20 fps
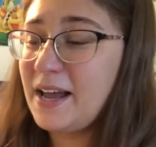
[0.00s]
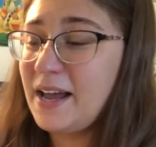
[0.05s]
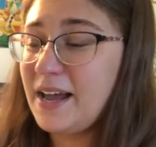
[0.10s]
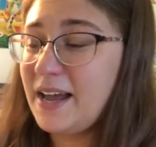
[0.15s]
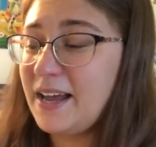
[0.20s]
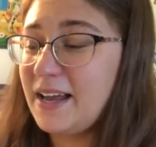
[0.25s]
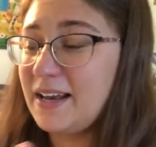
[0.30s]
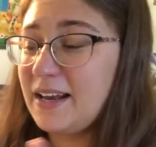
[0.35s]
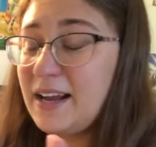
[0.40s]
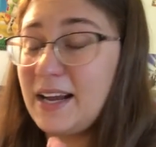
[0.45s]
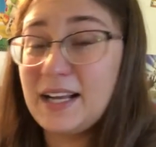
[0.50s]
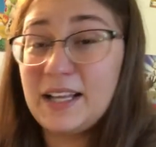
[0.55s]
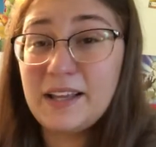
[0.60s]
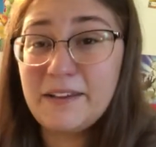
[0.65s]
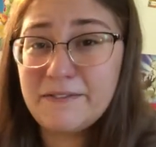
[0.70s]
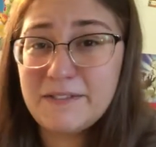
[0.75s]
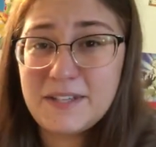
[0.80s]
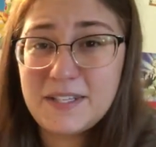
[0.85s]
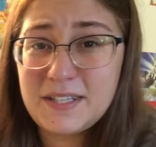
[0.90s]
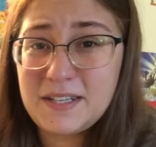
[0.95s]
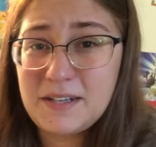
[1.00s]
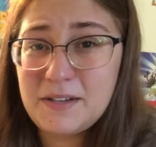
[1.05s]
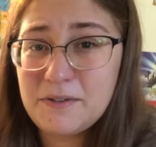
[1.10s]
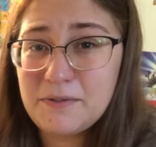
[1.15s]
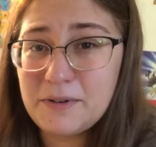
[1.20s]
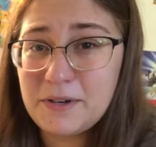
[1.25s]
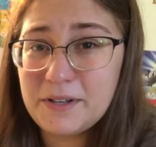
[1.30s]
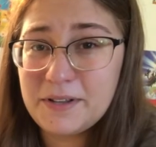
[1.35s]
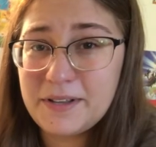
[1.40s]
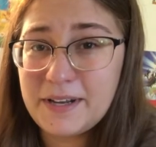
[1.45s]
and I'd love to see
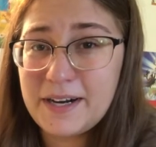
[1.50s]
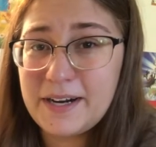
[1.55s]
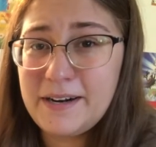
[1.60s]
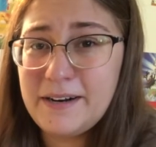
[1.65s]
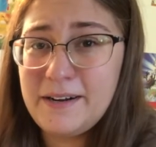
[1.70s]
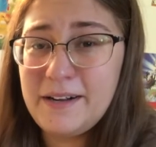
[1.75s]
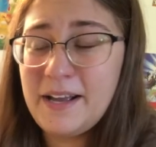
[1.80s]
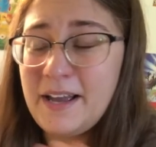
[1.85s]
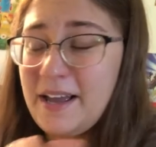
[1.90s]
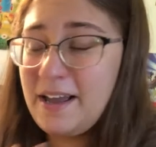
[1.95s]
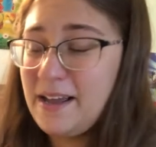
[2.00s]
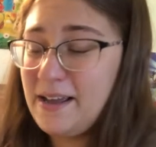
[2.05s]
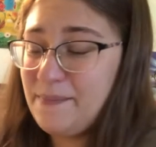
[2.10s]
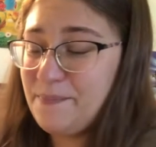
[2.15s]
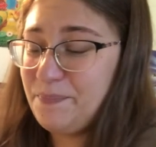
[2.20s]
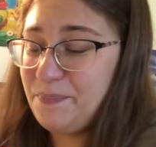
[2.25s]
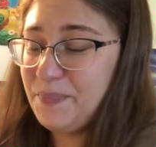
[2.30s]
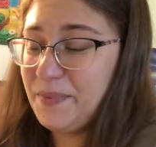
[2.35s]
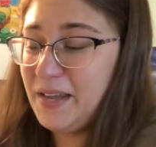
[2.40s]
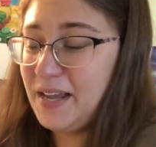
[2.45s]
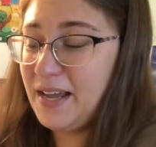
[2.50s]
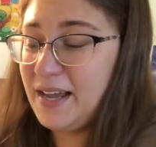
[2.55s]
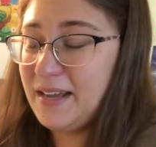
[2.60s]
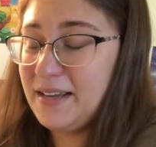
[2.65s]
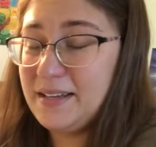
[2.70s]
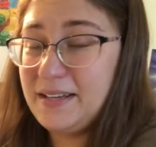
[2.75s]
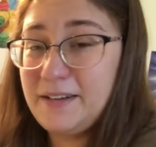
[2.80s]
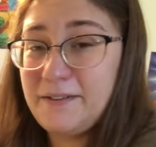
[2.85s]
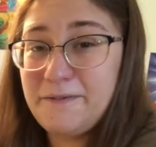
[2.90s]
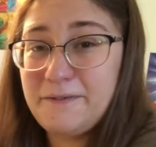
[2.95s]
you all there.
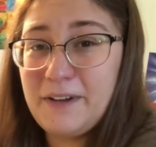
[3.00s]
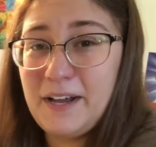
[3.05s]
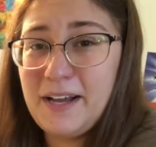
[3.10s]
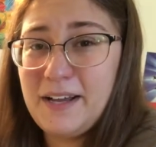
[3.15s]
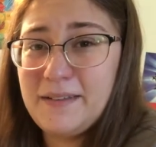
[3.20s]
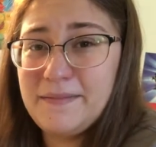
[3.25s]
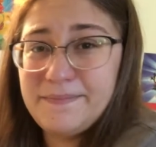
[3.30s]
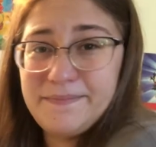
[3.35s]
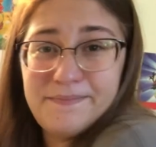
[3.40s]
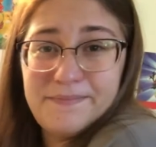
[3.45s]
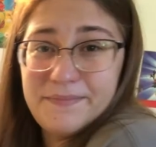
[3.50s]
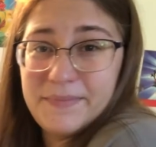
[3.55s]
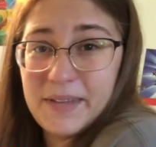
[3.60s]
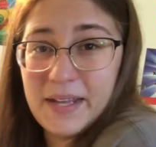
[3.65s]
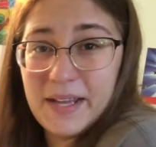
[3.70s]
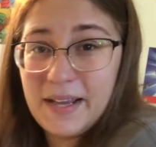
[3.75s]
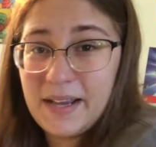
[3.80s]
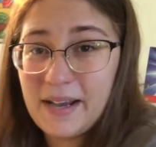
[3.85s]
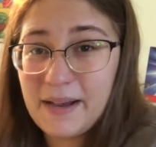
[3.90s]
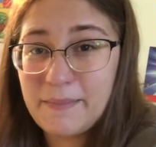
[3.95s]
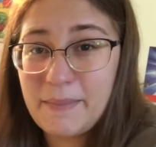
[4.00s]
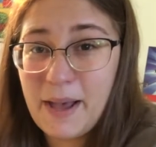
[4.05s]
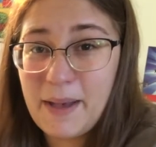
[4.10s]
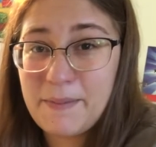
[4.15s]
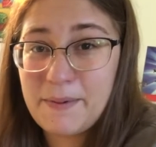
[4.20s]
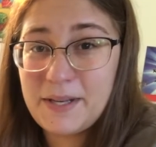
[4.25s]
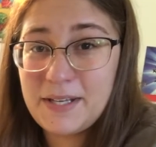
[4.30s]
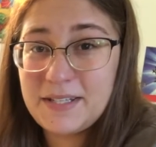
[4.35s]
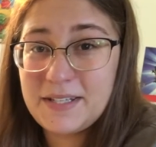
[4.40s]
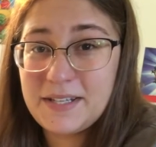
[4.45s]
And if not, I'm
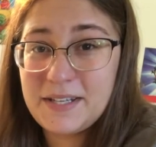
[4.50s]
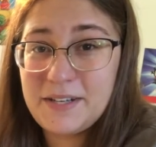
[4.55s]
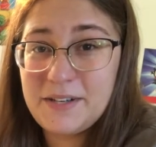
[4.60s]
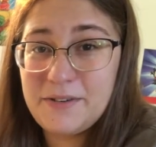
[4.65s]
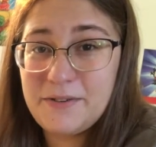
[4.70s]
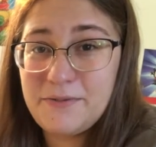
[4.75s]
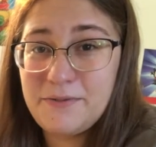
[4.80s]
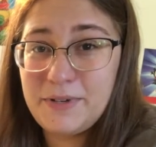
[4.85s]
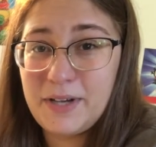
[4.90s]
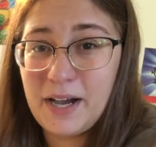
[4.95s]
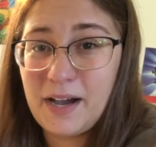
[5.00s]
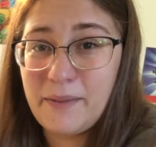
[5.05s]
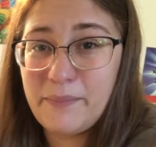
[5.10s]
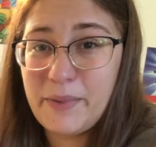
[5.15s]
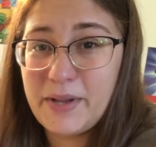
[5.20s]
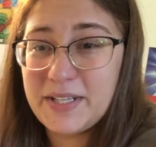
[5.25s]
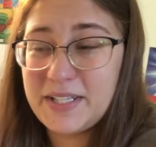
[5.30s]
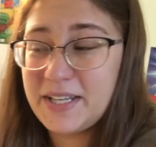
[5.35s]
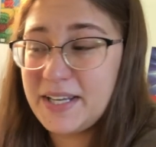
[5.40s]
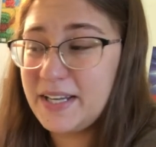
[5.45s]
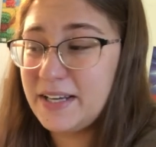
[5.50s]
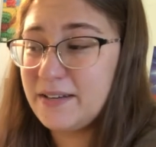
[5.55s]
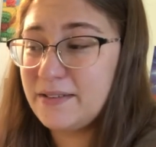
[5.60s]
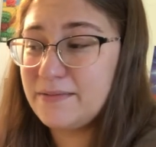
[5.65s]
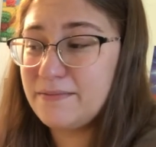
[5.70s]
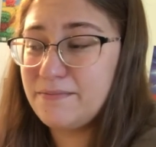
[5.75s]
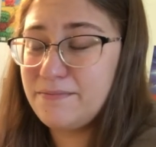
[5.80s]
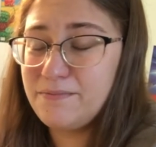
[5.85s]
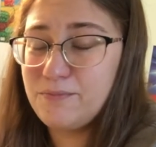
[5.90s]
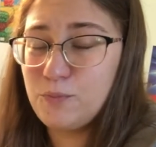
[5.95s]
happy to see you commenting
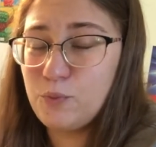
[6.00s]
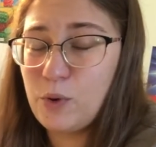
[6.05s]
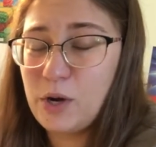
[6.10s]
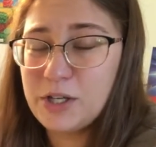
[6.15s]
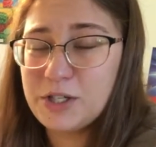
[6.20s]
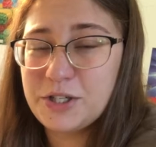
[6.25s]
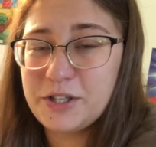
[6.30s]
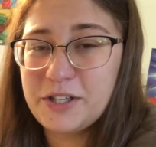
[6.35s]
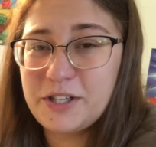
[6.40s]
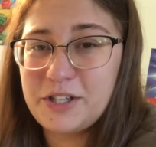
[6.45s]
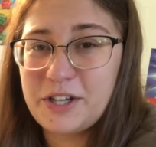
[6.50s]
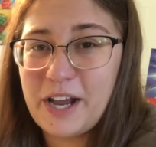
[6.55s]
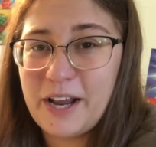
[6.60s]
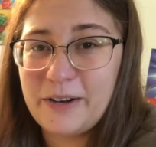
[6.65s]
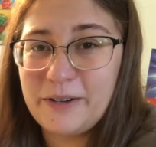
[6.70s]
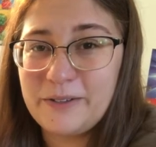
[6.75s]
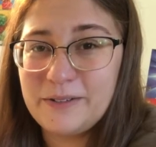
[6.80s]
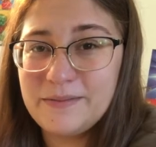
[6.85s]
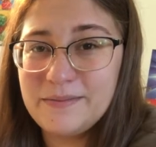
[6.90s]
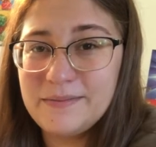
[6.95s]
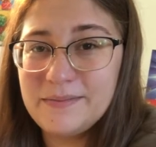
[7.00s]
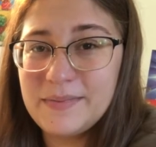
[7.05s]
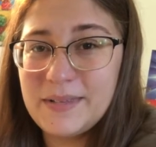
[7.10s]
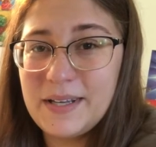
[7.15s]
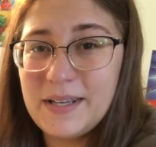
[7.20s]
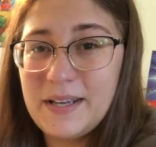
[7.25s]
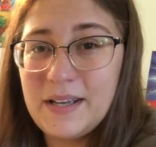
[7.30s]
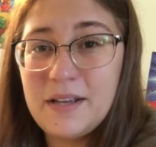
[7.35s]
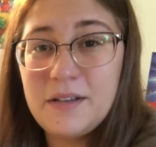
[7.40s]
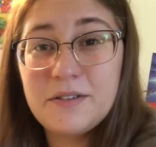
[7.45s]
and watching the channel.
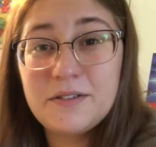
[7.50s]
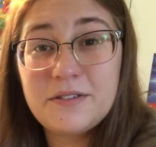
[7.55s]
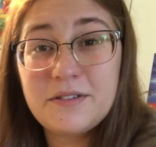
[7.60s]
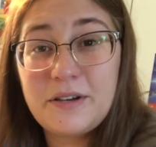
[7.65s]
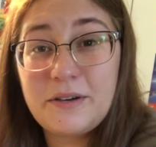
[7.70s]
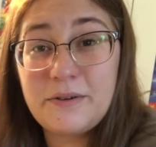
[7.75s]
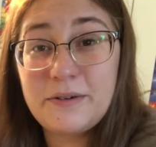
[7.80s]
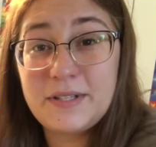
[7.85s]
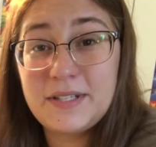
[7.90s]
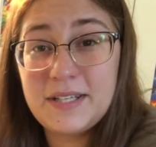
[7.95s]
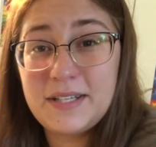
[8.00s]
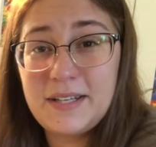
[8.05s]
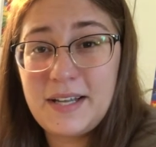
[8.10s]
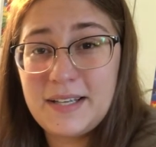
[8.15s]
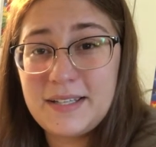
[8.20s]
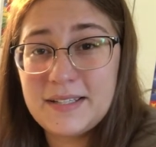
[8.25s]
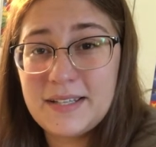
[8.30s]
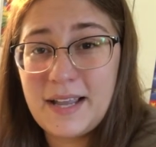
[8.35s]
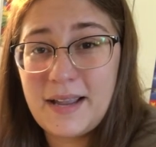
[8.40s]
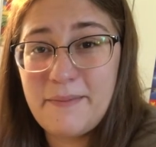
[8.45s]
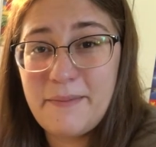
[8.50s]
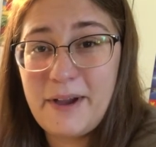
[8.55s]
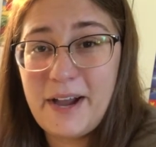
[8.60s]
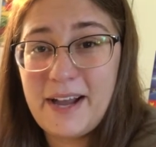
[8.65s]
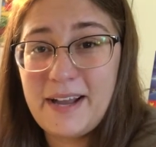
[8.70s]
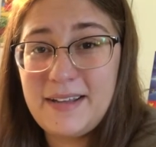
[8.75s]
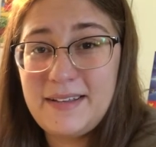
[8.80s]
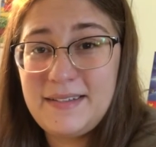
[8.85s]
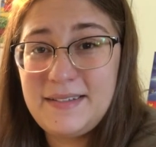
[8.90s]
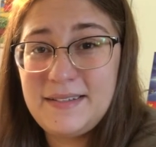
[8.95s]
So until next time,
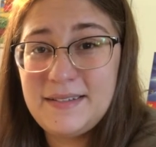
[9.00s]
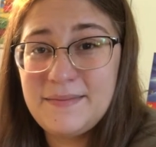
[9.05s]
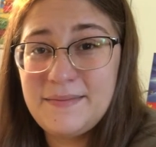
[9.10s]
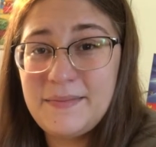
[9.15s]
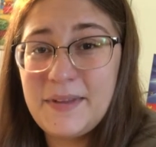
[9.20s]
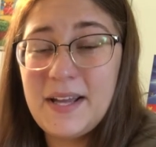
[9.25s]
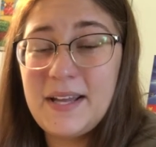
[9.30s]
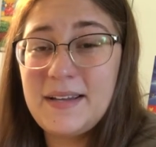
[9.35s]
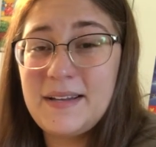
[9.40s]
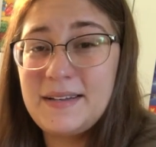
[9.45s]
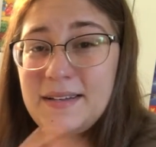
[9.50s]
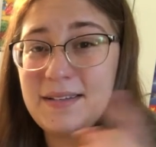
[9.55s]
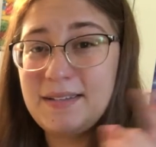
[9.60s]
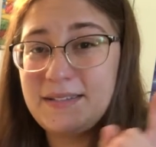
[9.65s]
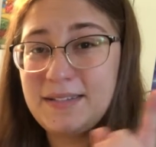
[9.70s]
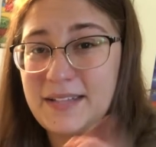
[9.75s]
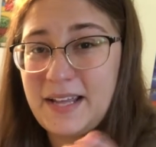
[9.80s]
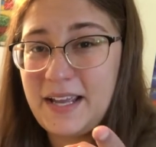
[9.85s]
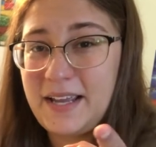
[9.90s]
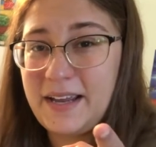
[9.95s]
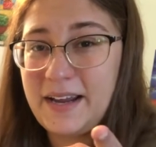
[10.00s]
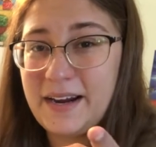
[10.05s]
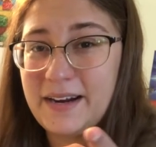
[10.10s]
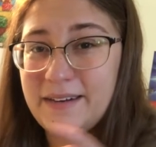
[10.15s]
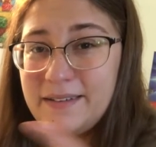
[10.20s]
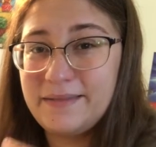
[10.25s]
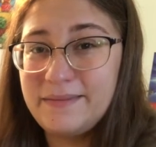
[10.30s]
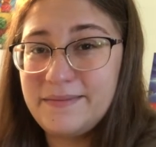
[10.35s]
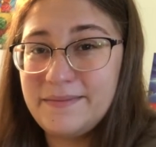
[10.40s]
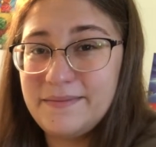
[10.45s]
guys, take
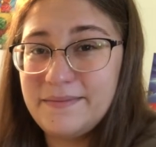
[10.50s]
care.